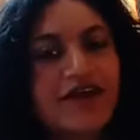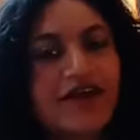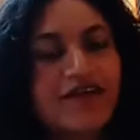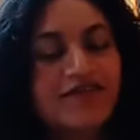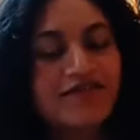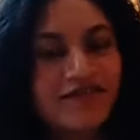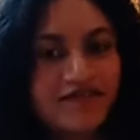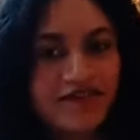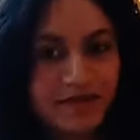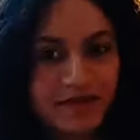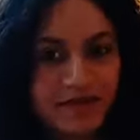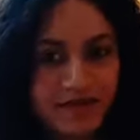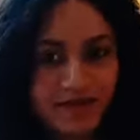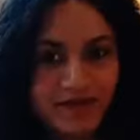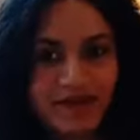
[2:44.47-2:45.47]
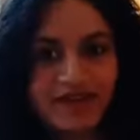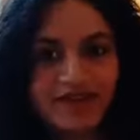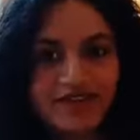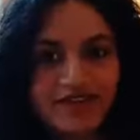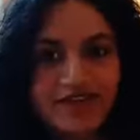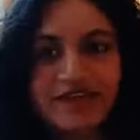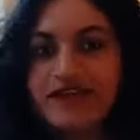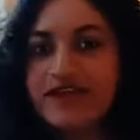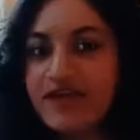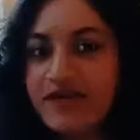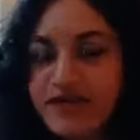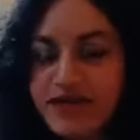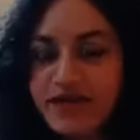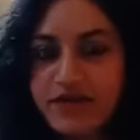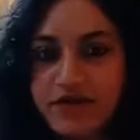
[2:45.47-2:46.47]
50 people have shared their
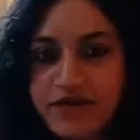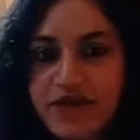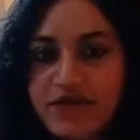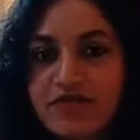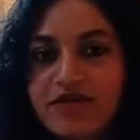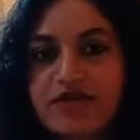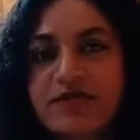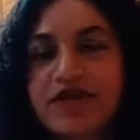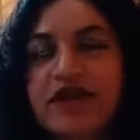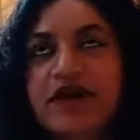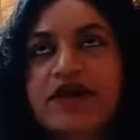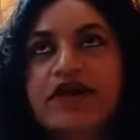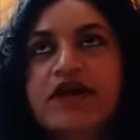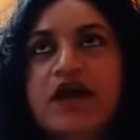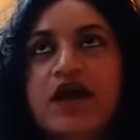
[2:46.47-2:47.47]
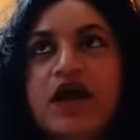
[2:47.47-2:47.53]
stories with me and